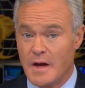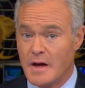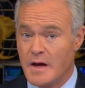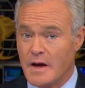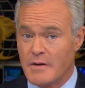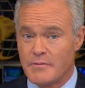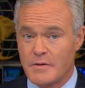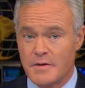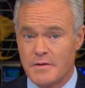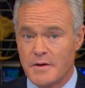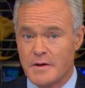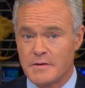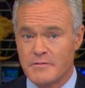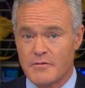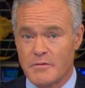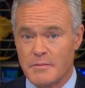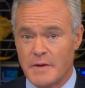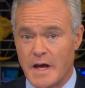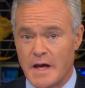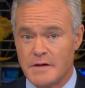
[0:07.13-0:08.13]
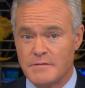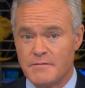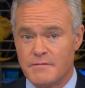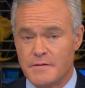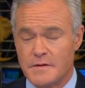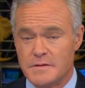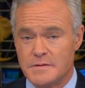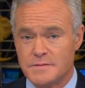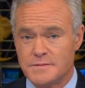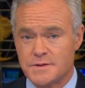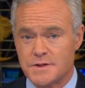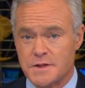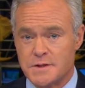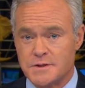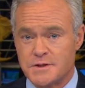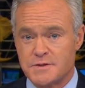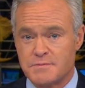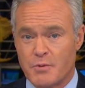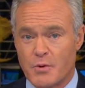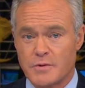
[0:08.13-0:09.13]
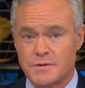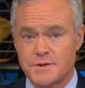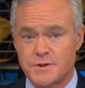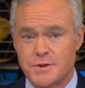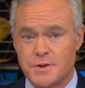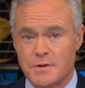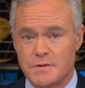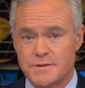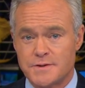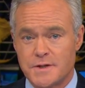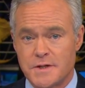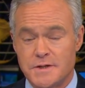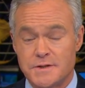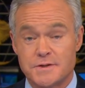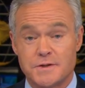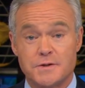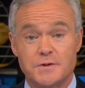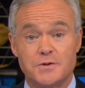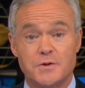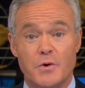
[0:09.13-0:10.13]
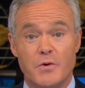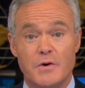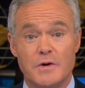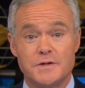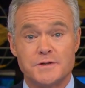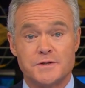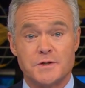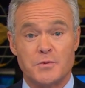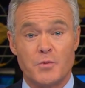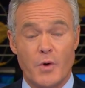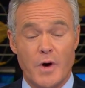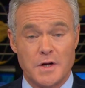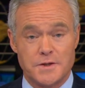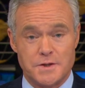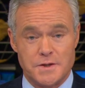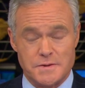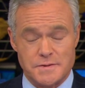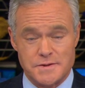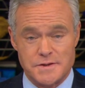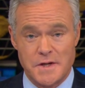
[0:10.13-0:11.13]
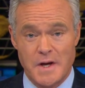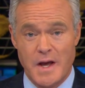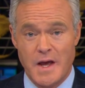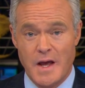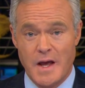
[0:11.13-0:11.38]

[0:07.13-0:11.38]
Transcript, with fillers: Everything from headphones and sports jerseys to toys and watches.